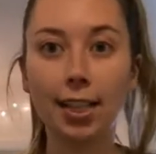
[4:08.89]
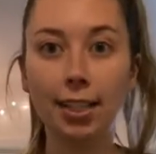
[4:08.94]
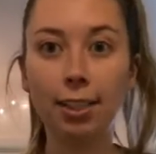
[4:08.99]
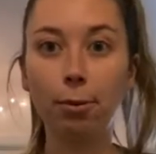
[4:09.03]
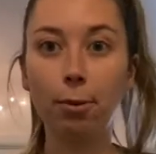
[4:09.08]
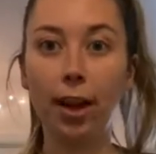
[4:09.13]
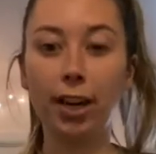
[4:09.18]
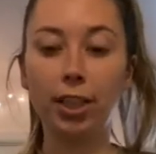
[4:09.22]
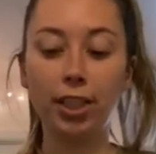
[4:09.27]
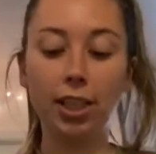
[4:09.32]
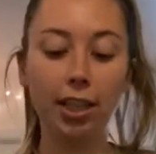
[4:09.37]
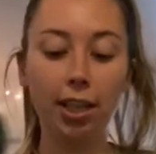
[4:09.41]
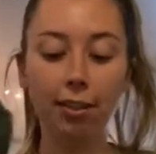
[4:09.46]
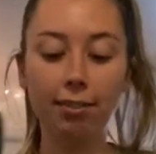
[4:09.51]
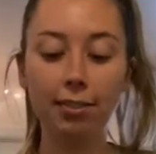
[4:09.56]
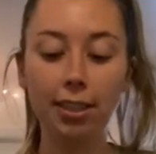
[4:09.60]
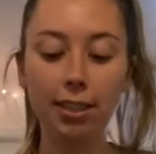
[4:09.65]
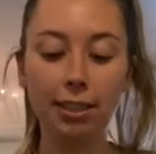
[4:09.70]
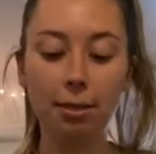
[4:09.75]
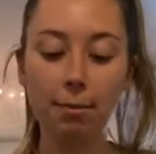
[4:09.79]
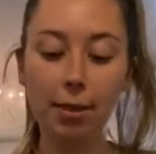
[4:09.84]
These were actually
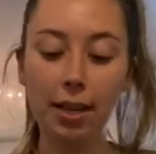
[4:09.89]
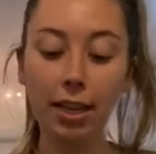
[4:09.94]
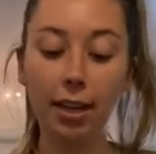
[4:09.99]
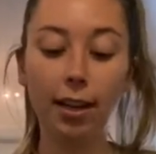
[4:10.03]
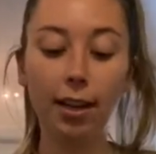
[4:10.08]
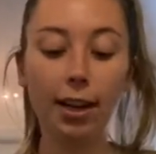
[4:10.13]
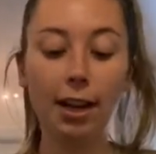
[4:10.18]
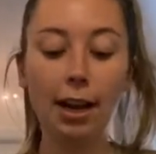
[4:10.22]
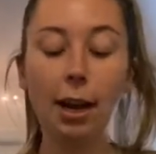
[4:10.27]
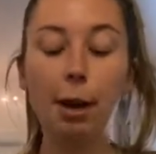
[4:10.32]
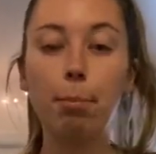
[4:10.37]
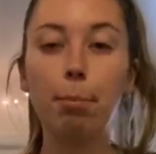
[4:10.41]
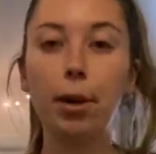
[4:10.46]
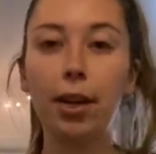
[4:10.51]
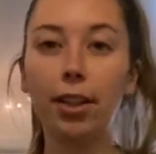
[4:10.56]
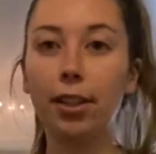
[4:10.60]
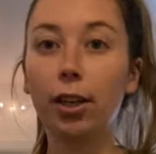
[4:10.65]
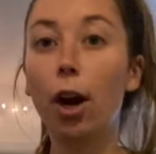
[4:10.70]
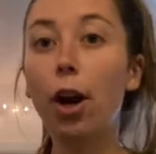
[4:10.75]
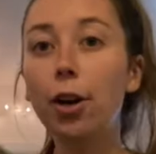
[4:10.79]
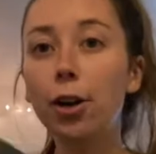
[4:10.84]
gifted to me, but
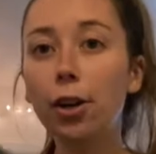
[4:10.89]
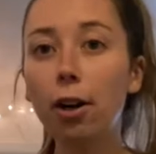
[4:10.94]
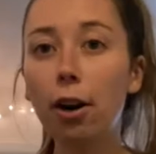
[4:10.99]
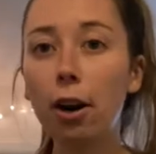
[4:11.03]
they're Under